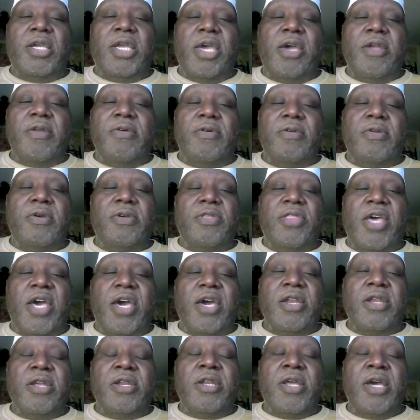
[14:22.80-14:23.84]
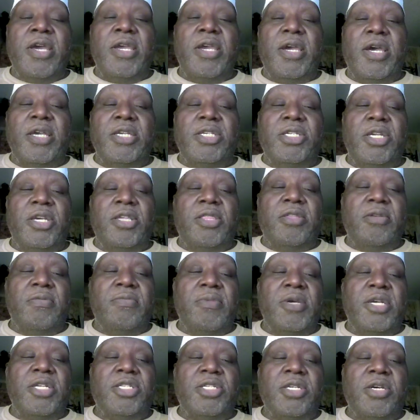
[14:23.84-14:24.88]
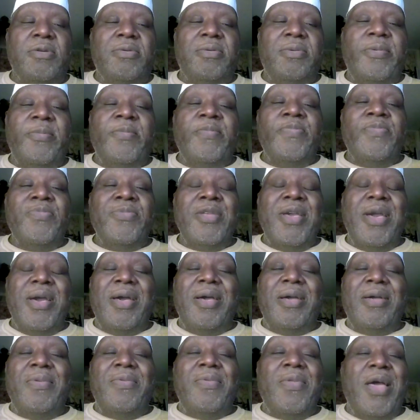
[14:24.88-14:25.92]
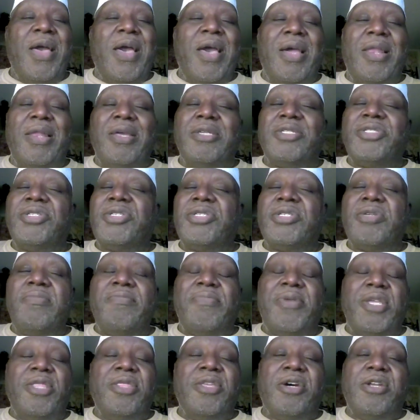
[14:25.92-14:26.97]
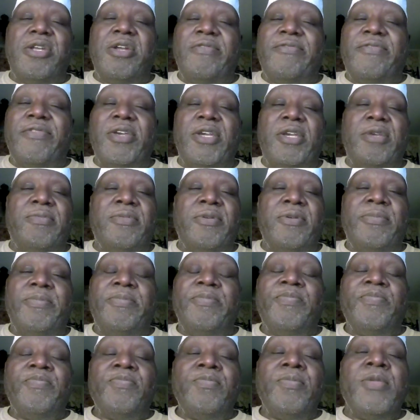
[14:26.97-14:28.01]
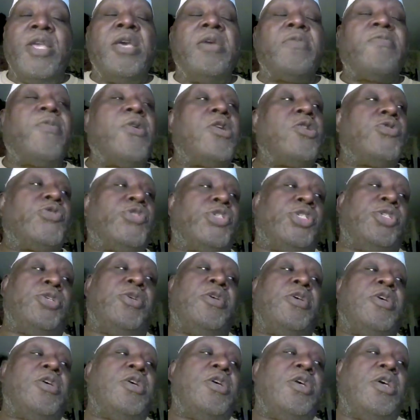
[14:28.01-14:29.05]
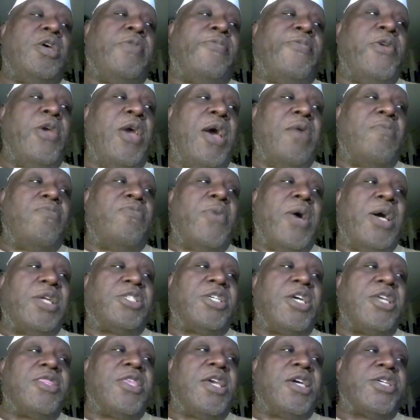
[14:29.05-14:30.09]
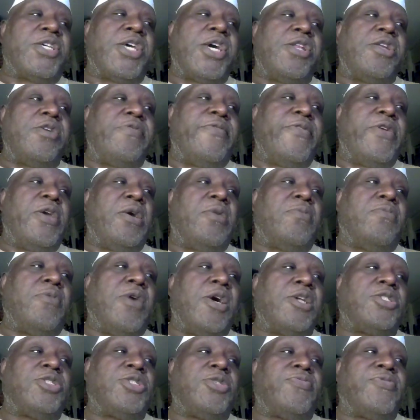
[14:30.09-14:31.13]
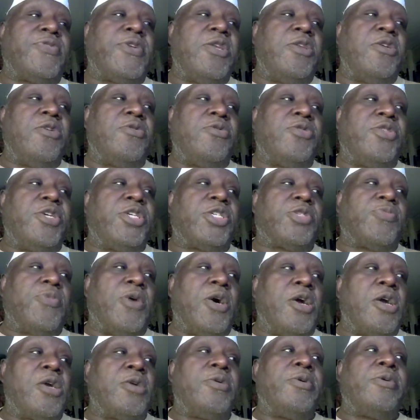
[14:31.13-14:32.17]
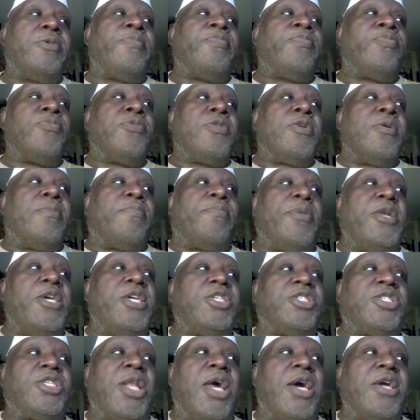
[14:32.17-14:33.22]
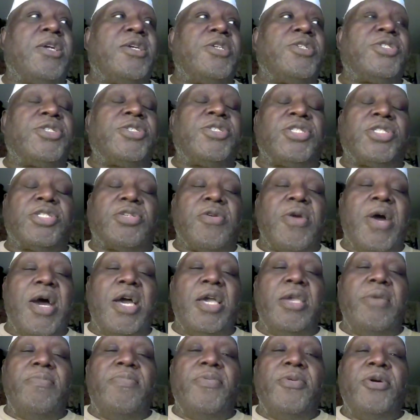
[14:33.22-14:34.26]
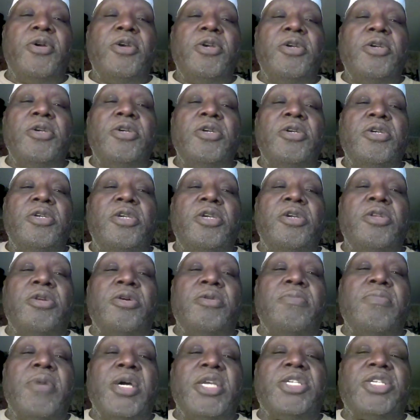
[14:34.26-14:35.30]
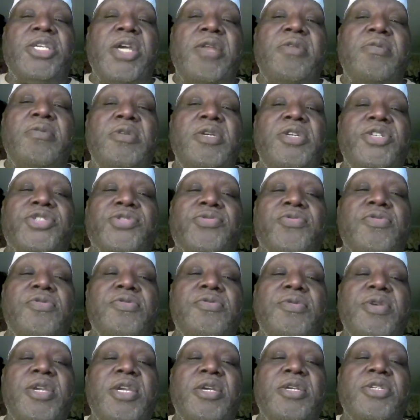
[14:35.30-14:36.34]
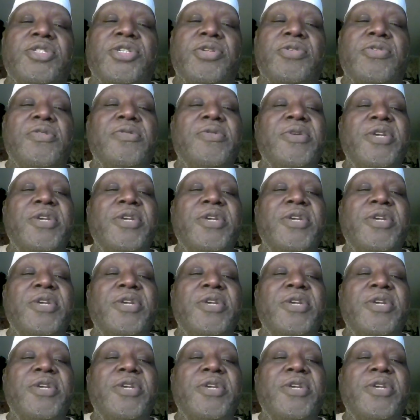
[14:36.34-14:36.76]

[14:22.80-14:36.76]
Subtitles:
go ahead and subscribe. Please comment. Please share. I love comments. I love talking to the people who make comments. There are channels in which the